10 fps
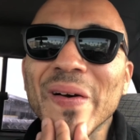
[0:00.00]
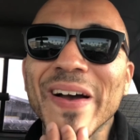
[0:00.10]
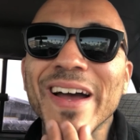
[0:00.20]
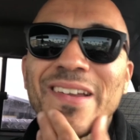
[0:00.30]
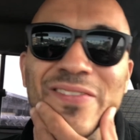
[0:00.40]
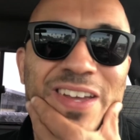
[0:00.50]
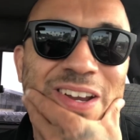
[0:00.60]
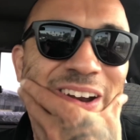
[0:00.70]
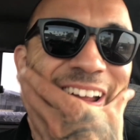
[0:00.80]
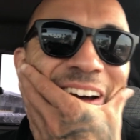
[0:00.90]
I gotta figure
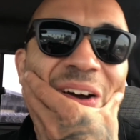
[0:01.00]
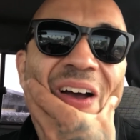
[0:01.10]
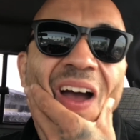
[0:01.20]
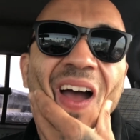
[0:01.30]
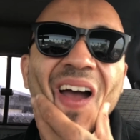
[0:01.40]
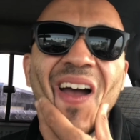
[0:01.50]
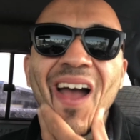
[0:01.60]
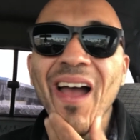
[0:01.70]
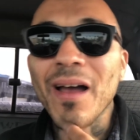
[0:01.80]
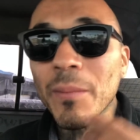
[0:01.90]
it out.
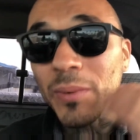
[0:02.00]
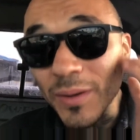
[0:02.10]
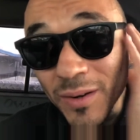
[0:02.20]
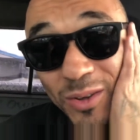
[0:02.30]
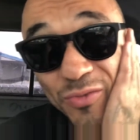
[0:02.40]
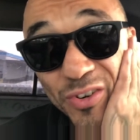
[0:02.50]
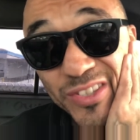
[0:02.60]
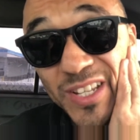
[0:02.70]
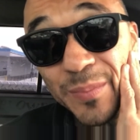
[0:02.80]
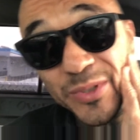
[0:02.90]
But you know, the first
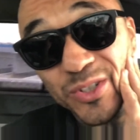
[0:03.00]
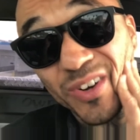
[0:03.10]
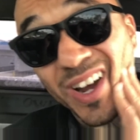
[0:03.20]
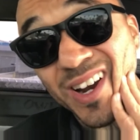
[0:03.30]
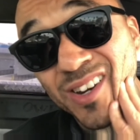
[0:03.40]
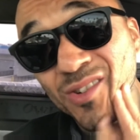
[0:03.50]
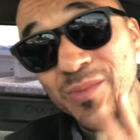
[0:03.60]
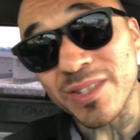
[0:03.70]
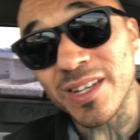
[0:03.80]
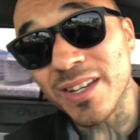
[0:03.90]
step is trying, you know what I'm
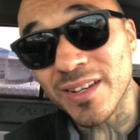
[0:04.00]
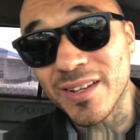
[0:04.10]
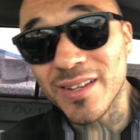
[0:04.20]
saying?